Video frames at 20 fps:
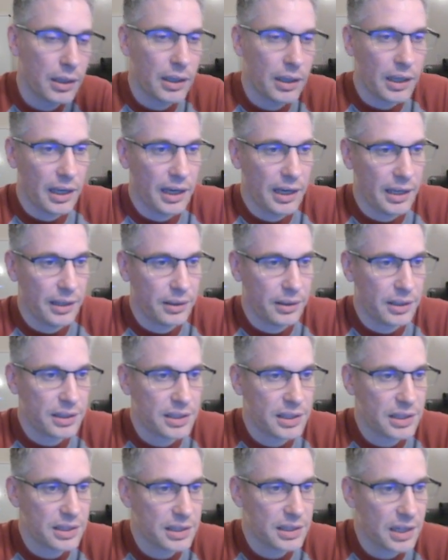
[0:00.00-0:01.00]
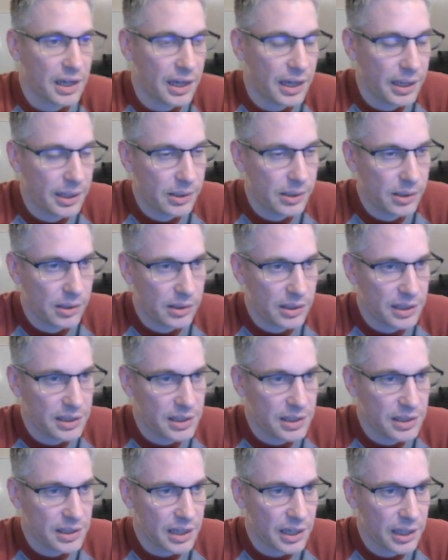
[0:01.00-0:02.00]
And this is kind of
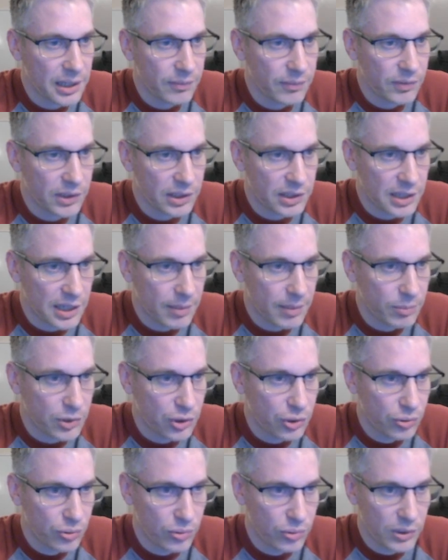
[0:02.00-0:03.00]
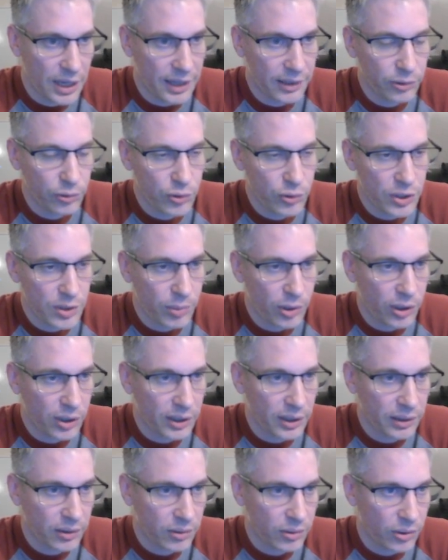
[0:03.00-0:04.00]
an attempt to not lose a
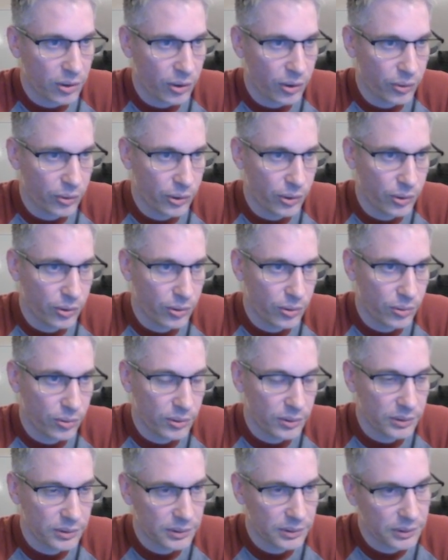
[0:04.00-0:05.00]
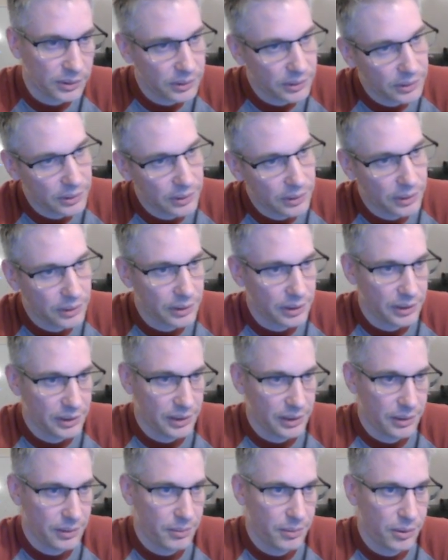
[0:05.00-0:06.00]
pawn, although
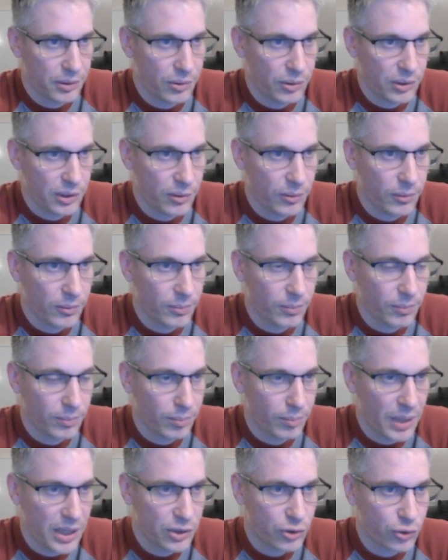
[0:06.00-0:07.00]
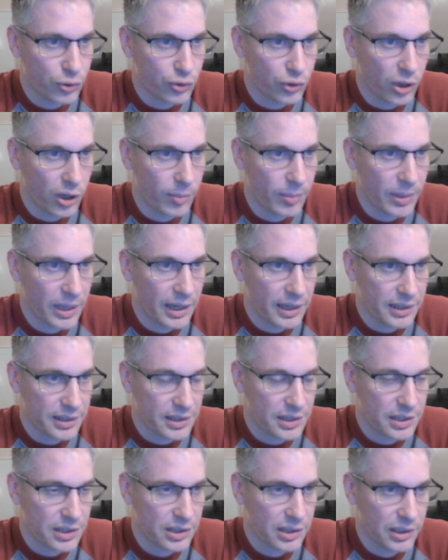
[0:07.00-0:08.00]
there are major
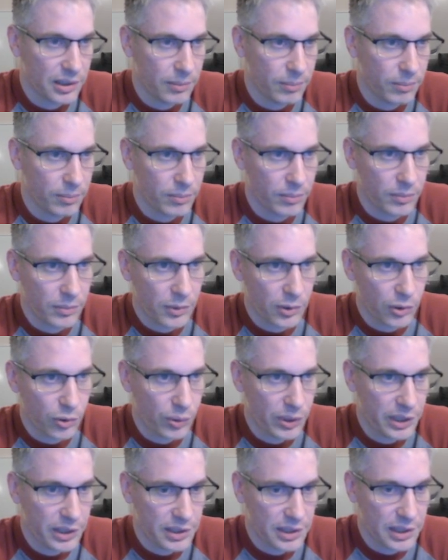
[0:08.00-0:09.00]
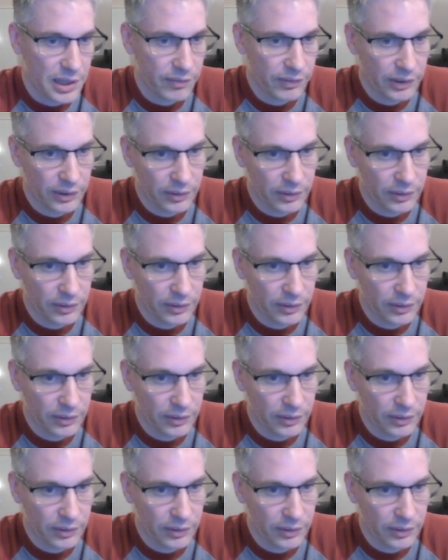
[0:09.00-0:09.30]
drawbacks to queen e7.